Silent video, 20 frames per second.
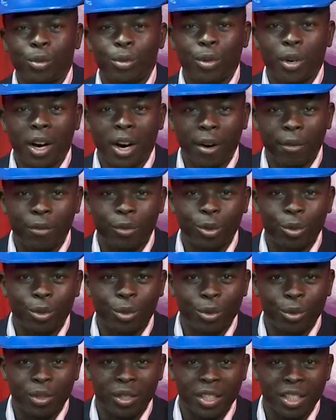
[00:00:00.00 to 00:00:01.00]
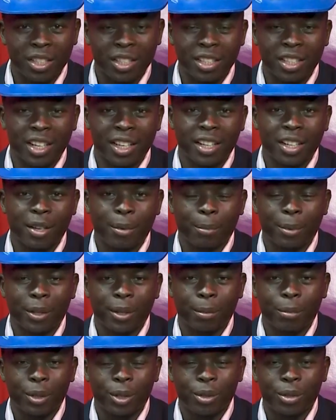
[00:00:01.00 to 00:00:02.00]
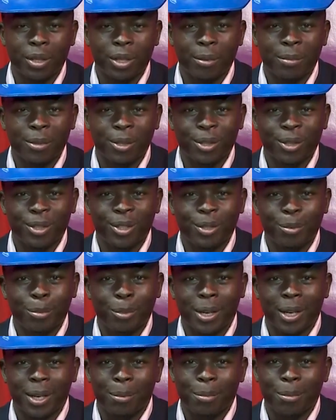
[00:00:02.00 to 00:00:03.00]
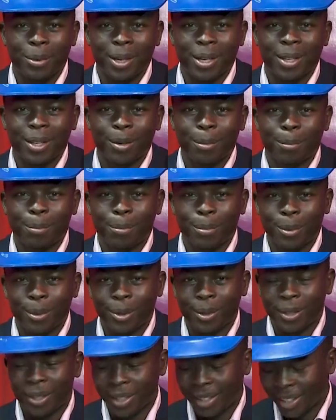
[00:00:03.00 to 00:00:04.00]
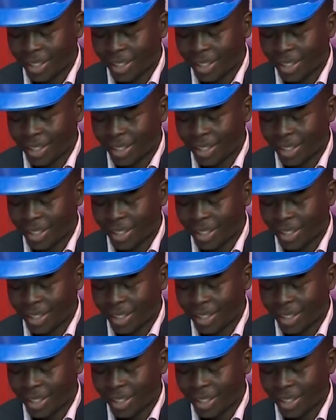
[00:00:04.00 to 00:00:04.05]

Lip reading: you have to choose this career path, because I'm told by Brother Paul